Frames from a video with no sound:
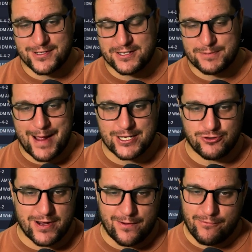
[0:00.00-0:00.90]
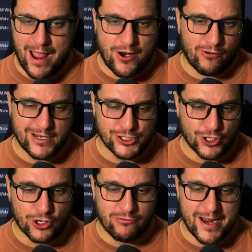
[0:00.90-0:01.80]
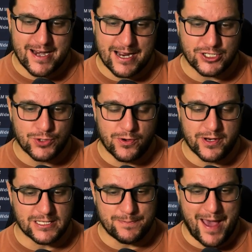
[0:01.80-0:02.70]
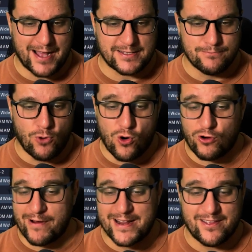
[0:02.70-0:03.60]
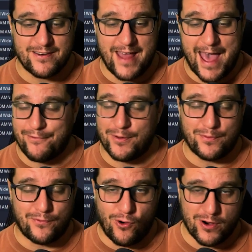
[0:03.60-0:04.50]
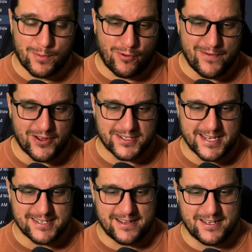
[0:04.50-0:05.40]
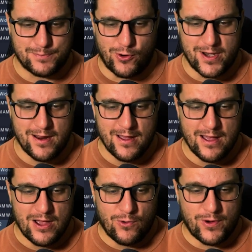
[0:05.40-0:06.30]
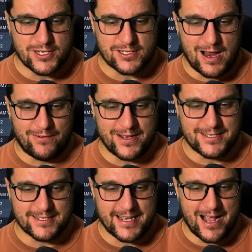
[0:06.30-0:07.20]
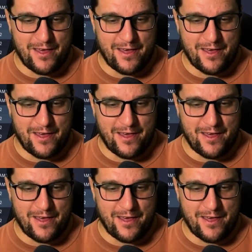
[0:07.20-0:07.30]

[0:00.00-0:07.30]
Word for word: It's a spattering of red, orange and green, as you would expect. More green than ever before in a previous season at this point, which is lovely to see.